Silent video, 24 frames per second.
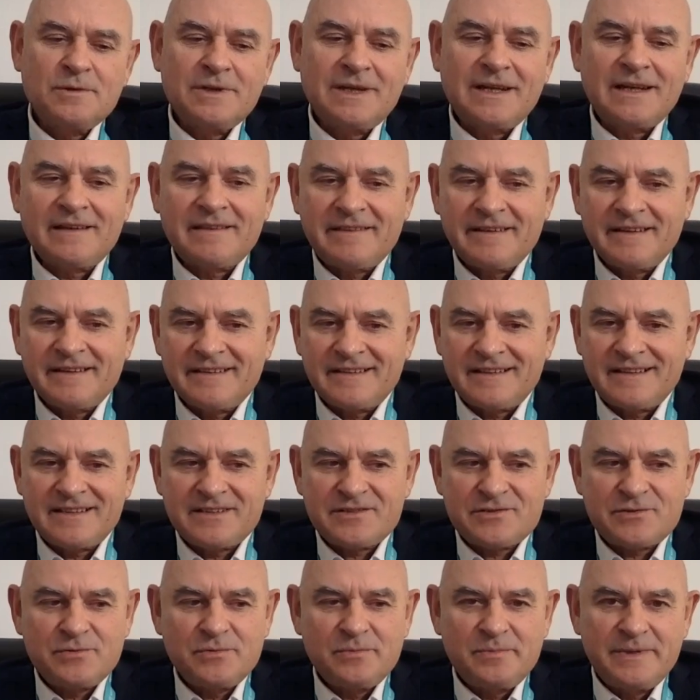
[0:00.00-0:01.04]
Well, I think there
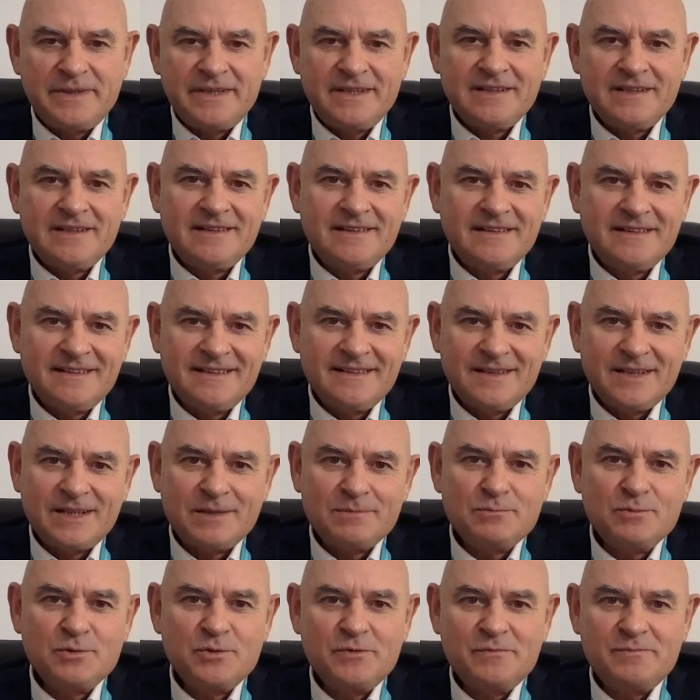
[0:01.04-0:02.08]
has to be a
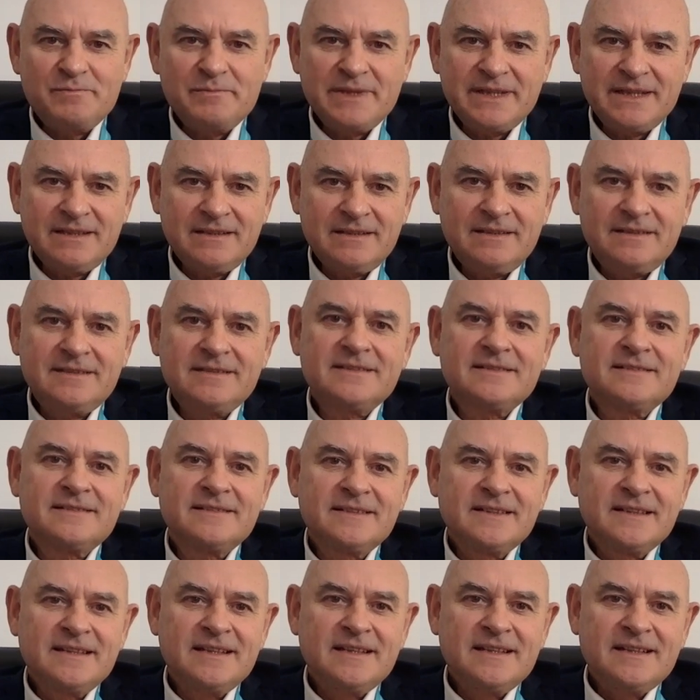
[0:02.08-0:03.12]
movement
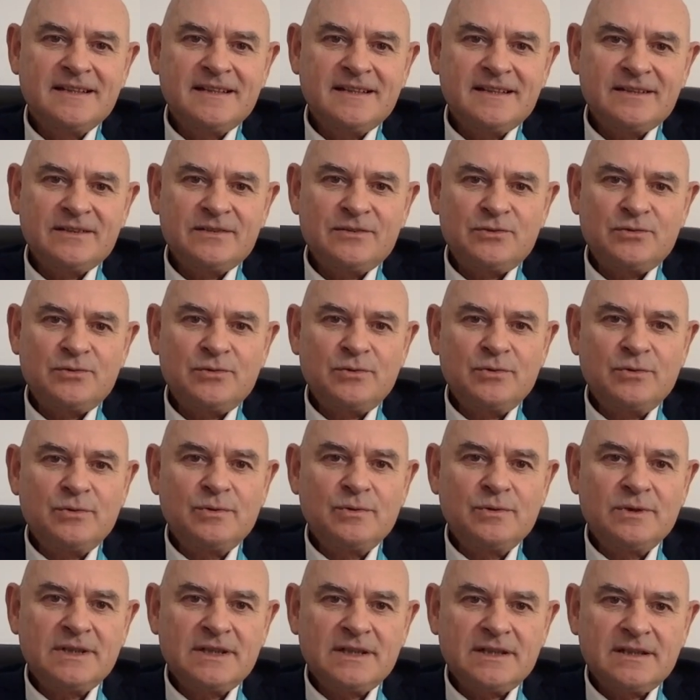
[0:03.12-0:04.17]

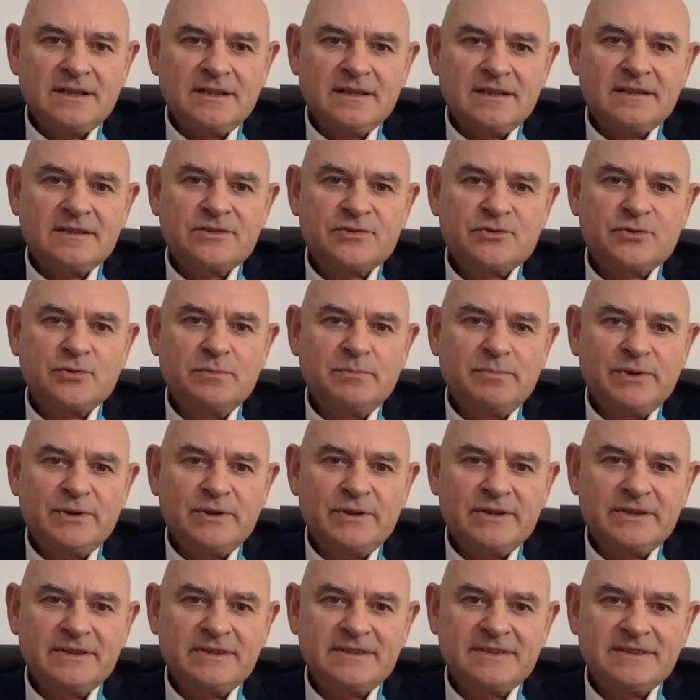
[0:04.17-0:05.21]
to
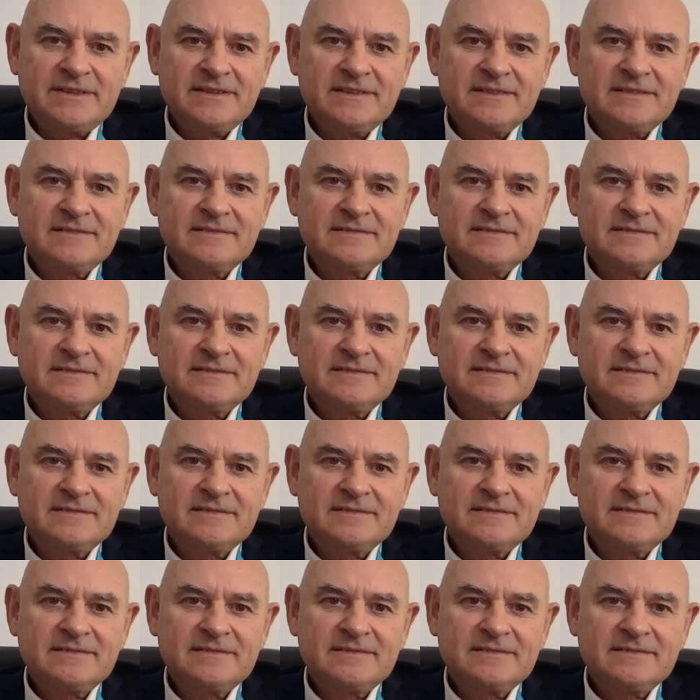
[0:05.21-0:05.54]
support